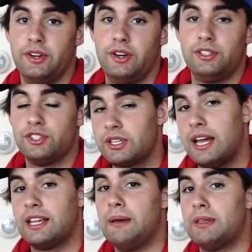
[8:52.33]
All right, so just
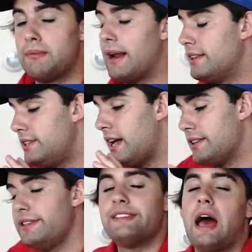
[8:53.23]
kind of keep that in mind. I
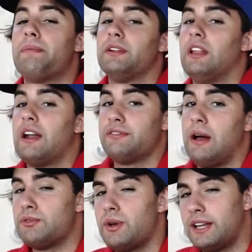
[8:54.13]
see this happen a lot of
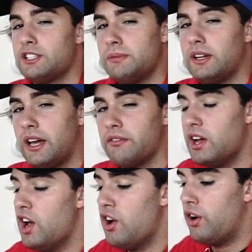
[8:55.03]
times, so it gets me kind of
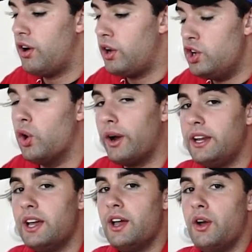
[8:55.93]
annoyed.